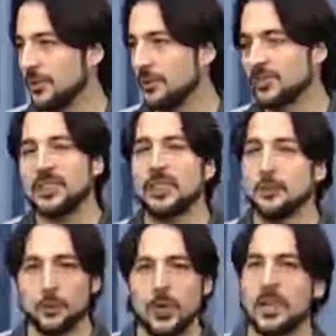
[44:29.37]

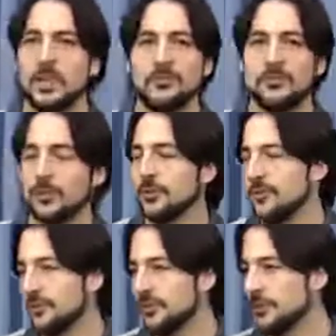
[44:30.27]
send rain
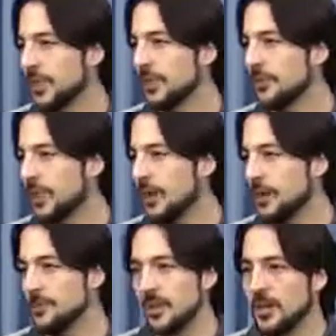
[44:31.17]
for my
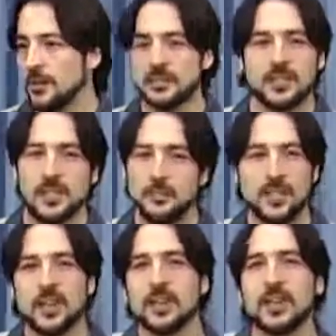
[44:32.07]
crop, or send
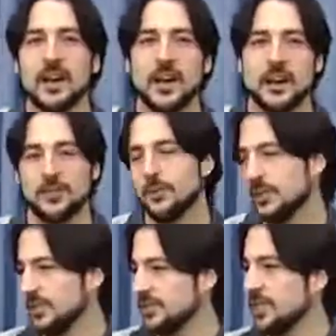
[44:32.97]
me a car
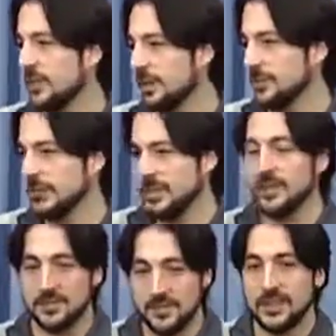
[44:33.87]
or a job.
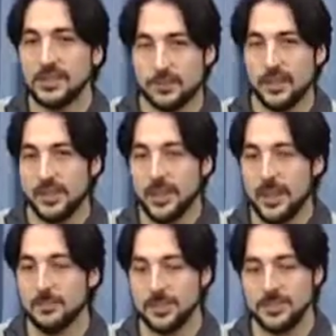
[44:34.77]
And this actually
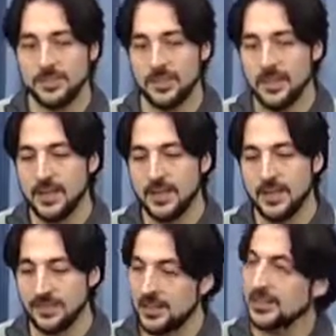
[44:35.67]
happens,
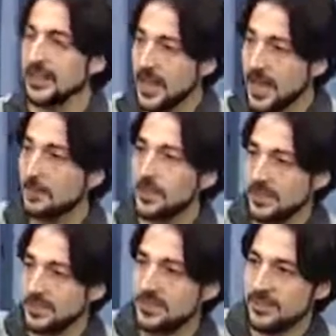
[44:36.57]
and this
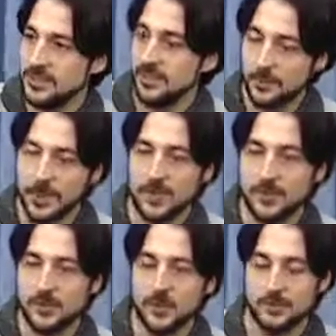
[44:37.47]
happened
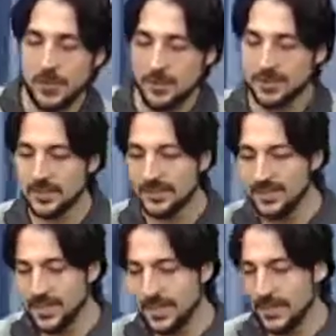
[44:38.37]
already during
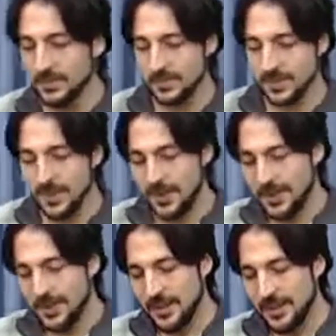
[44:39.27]
Blavatsky's times.
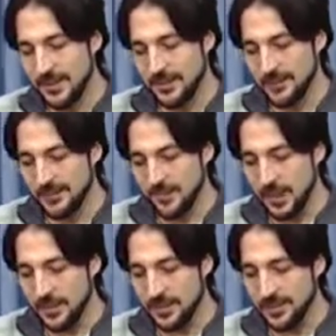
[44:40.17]
And
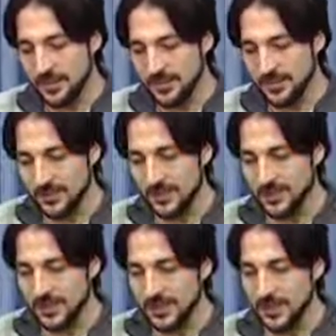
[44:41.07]
Blavatsky
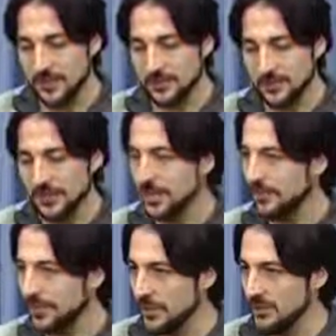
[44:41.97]
sent a letter to
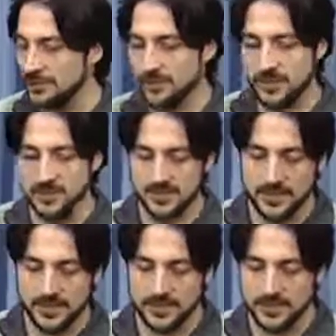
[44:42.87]
some theosophists
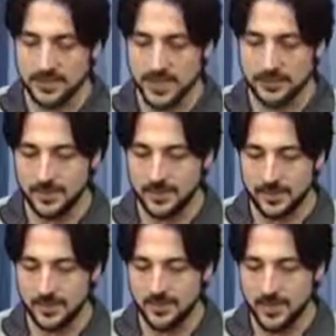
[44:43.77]
at that time
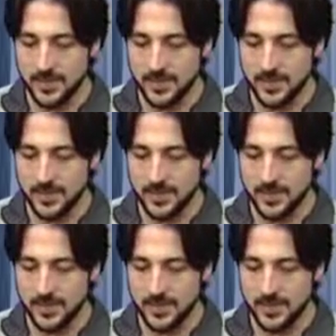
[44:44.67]
saying,